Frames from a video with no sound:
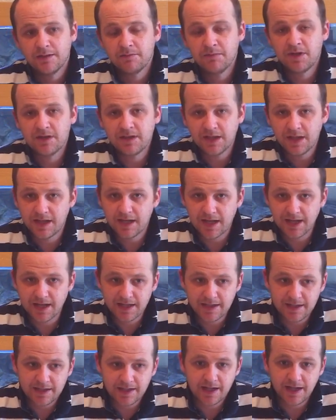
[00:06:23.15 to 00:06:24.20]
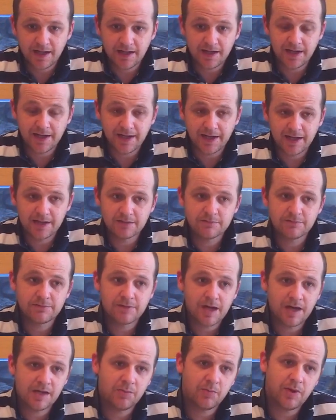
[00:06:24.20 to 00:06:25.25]
middle of the day, and then
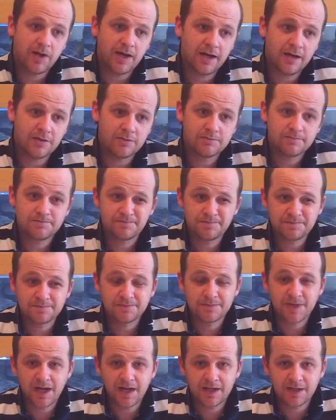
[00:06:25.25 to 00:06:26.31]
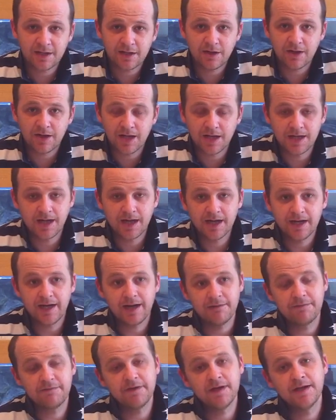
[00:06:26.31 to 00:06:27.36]
round about 9 o'clock at night
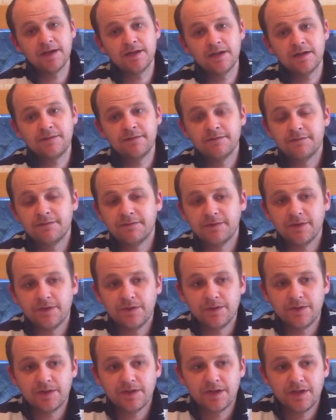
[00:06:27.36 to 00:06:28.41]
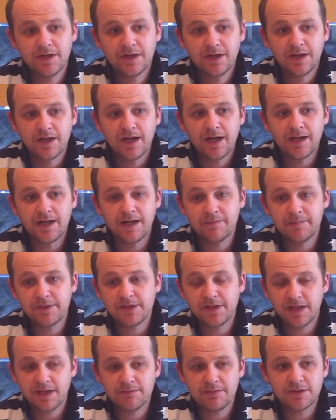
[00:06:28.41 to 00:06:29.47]
I'll feed a different food, and then
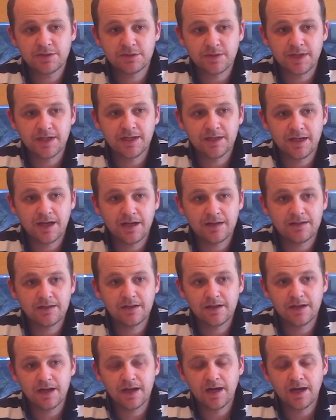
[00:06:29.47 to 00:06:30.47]
in between that